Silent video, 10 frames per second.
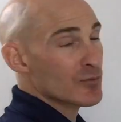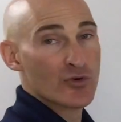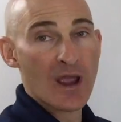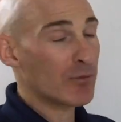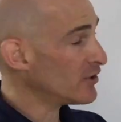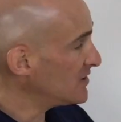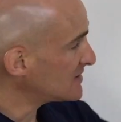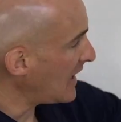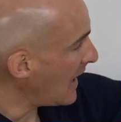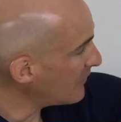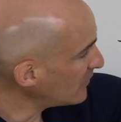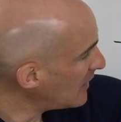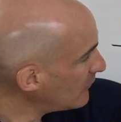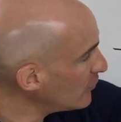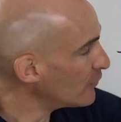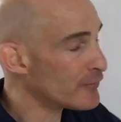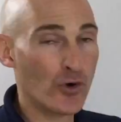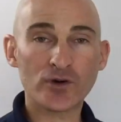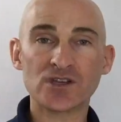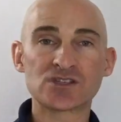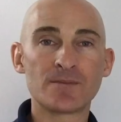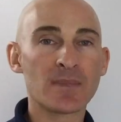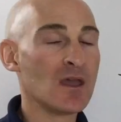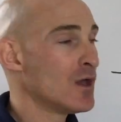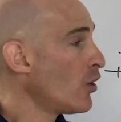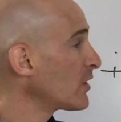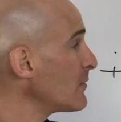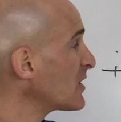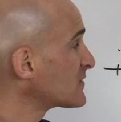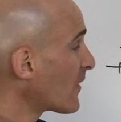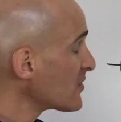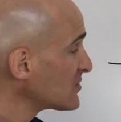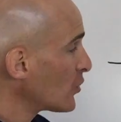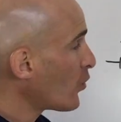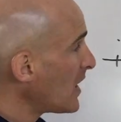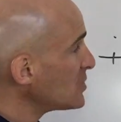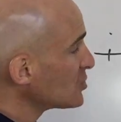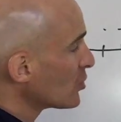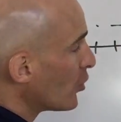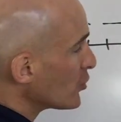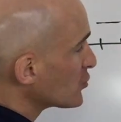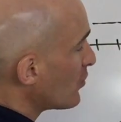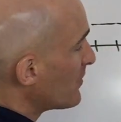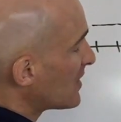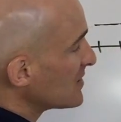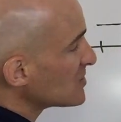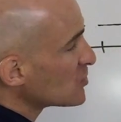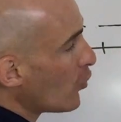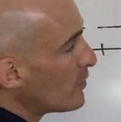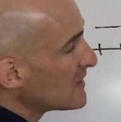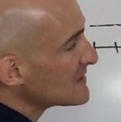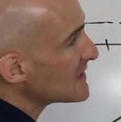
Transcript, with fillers: the parabola is at the level of the focus. Okay, but as far as the equation goes, because it's opening